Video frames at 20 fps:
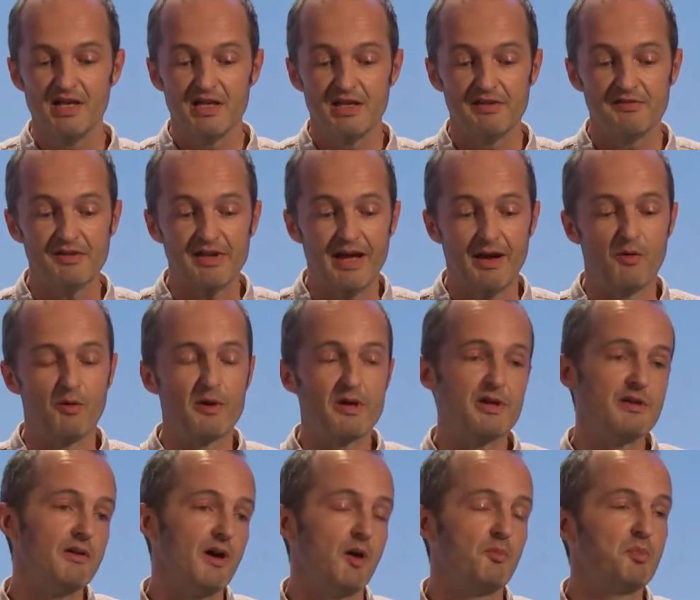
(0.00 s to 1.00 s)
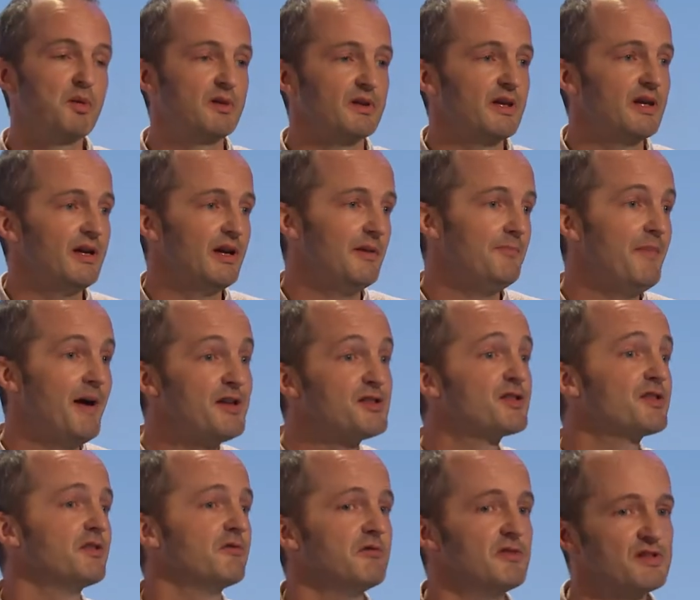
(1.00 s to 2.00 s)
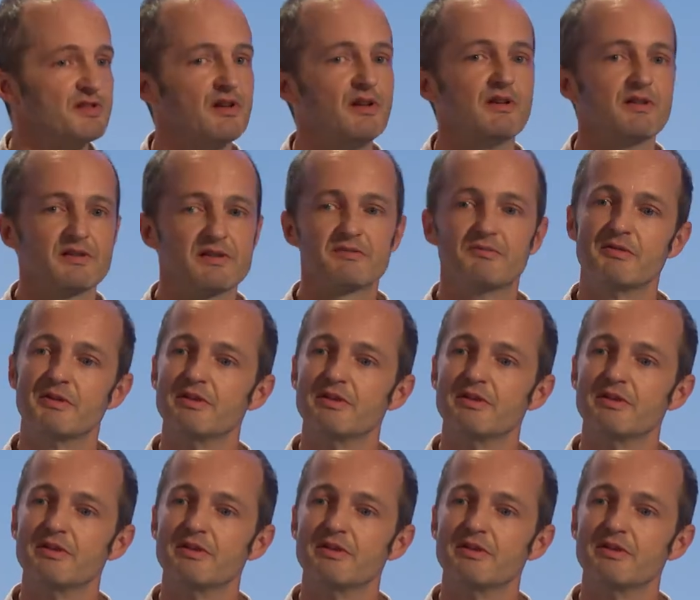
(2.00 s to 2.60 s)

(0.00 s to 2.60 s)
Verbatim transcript: even how we uh, measure the results.